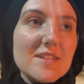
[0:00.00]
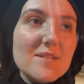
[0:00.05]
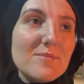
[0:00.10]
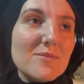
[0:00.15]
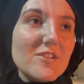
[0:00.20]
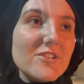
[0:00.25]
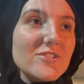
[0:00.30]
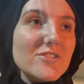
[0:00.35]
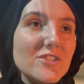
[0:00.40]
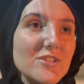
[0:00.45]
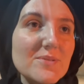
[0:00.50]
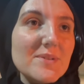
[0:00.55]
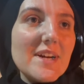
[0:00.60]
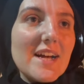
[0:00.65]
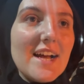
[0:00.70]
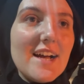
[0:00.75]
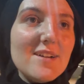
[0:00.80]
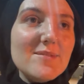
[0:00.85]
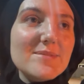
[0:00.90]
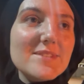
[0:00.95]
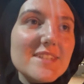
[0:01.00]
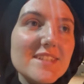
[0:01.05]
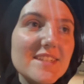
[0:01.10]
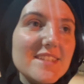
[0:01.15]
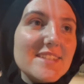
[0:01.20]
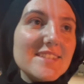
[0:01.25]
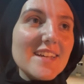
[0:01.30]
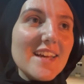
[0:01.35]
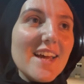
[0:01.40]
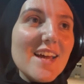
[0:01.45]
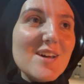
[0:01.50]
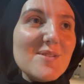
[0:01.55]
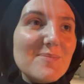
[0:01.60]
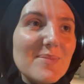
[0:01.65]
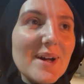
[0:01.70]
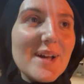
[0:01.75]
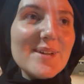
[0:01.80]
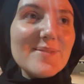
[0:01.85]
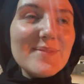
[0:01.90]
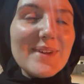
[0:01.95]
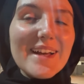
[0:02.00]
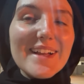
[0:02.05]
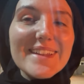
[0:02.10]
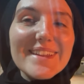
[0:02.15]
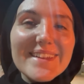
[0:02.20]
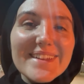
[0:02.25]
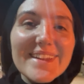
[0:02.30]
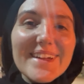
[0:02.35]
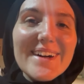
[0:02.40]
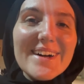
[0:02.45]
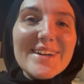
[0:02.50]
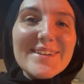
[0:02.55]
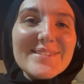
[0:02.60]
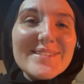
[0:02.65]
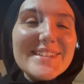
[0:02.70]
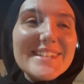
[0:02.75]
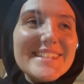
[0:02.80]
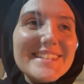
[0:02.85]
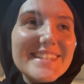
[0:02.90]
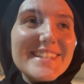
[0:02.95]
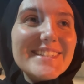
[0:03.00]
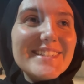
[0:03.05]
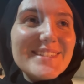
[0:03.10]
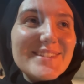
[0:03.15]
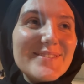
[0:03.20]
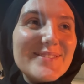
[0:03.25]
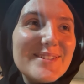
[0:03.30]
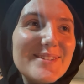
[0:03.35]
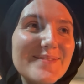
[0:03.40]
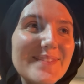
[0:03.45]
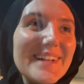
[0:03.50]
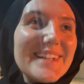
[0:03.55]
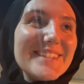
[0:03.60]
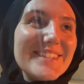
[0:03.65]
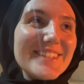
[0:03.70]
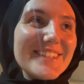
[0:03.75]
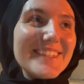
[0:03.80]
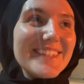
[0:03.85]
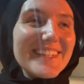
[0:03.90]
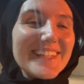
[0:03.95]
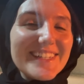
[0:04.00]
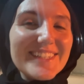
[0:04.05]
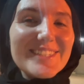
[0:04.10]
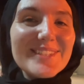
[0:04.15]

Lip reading: I'm not sure where Hamza is, but I met a lovely sister from Algeria.